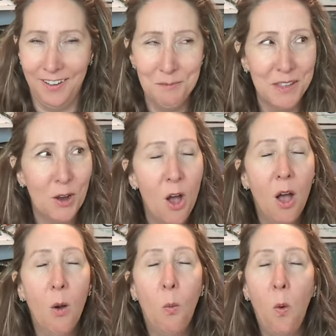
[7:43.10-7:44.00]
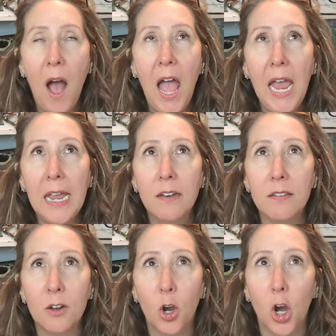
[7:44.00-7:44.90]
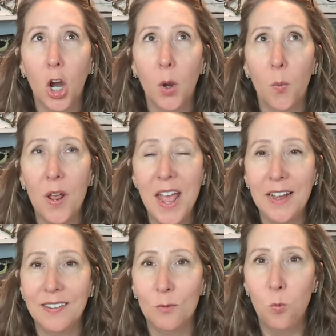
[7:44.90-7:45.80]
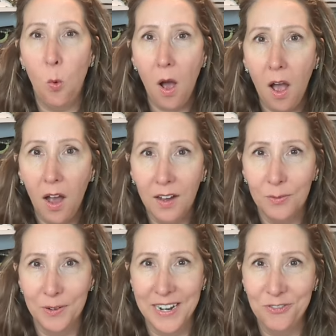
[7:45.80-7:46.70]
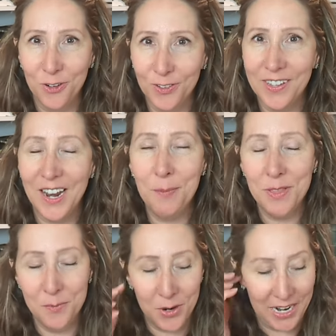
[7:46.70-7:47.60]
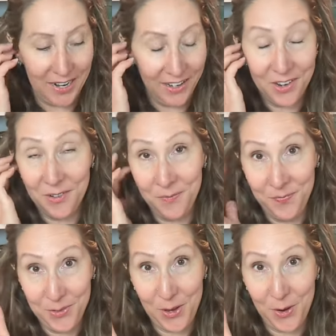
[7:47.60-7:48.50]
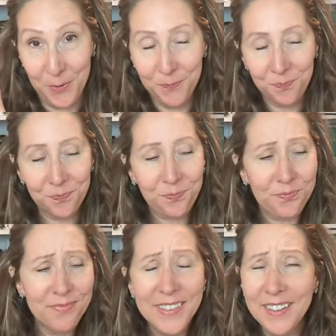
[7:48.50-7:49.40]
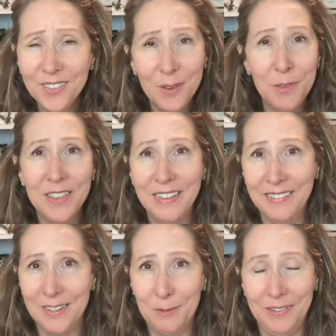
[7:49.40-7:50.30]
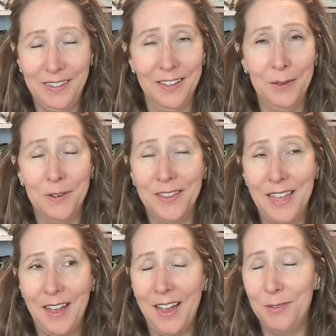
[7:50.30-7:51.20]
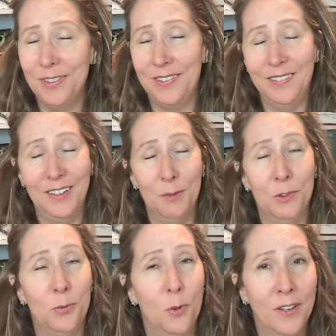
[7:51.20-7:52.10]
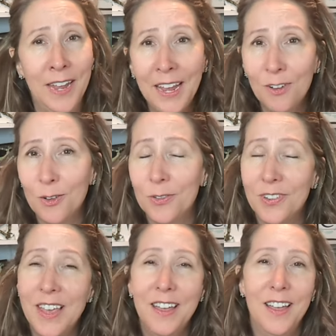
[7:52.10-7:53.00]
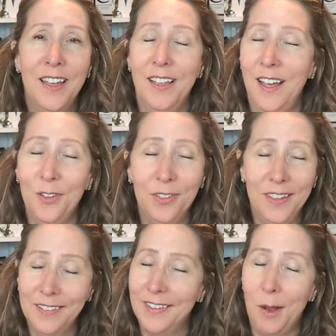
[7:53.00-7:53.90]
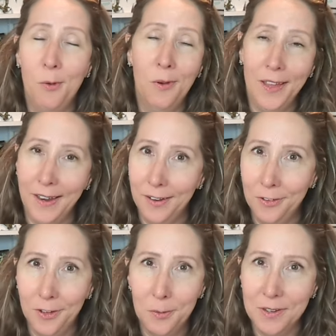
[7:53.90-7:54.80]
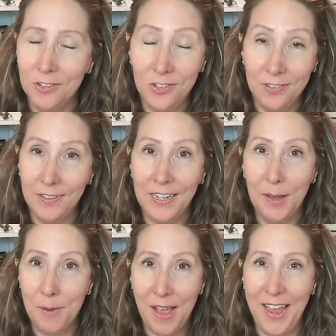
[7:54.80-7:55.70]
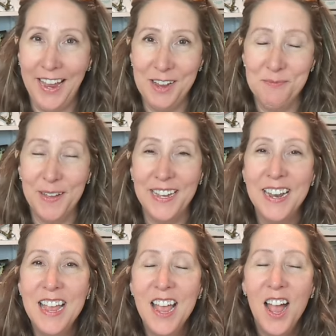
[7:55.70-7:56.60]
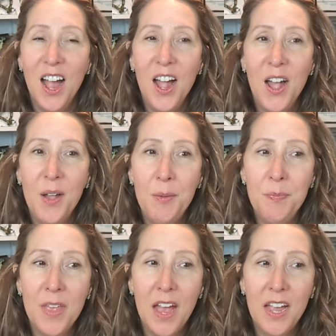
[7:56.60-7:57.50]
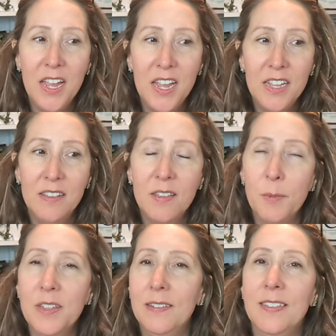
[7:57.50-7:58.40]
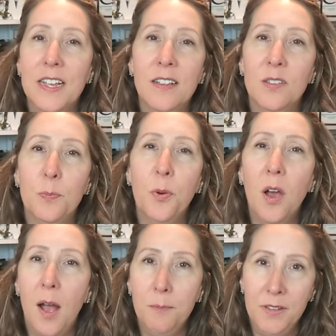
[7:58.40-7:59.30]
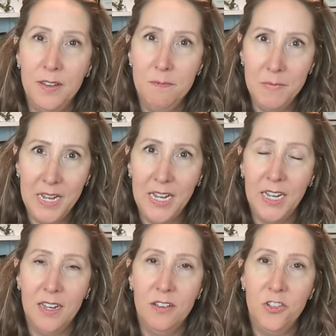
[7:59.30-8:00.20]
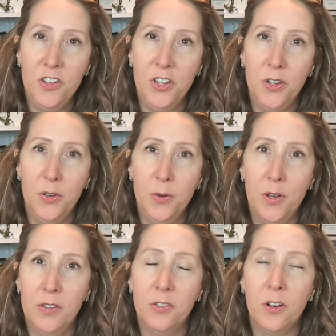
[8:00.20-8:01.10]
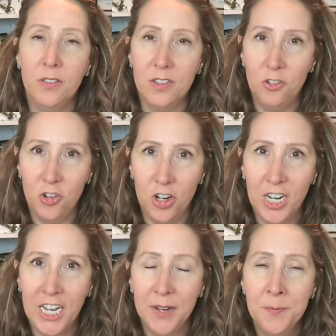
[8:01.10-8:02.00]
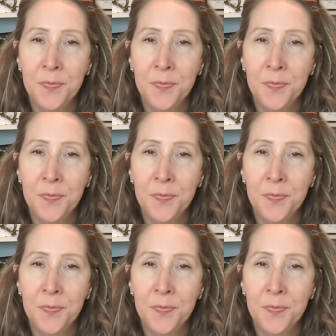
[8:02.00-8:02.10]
I'm like, why does it hurt when I walk, when I first get up in the morning, you know? So some of the things I was dealing with, I was dealing with swollen ankles other things I won't get into because this is TMI, but um, some of these things prompted me to start this journey.